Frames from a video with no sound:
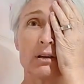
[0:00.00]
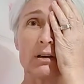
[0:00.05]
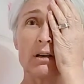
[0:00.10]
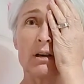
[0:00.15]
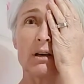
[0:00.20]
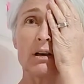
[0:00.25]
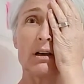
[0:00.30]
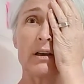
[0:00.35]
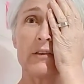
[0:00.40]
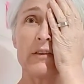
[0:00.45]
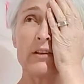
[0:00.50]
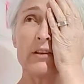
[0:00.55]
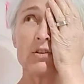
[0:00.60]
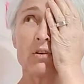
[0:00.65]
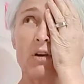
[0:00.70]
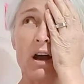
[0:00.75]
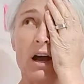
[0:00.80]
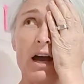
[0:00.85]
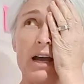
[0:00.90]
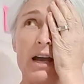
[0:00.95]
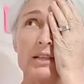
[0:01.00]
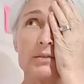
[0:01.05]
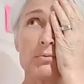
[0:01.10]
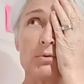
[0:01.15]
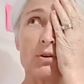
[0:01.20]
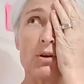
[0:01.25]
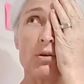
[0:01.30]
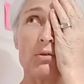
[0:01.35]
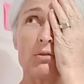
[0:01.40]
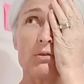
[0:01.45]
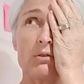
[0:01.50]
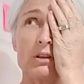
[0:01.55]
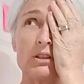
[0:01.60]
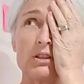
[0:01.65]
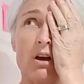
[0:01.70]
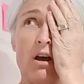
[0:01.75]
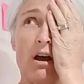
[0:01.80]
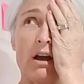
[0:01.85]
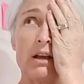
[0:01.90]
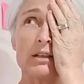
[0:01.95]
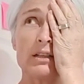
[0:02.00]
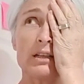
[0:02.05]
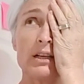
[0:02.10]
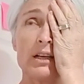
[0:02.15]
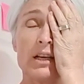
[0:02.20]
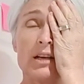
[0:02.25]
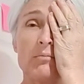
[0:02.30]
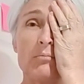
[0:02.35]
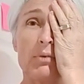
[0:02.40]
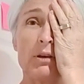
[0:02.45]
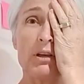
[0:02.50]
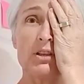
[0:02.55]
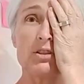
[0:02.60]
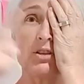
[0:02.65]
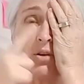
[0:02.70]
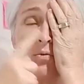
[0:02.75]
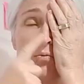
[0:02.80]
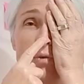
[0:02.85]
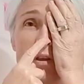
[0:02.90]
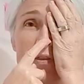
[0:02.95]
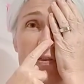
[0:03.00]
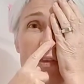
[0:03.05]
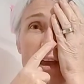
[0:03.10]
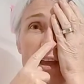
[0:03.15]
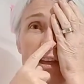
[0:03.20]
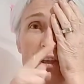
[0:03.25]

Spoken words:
And then your eyes will go to the dot, but you don't want that.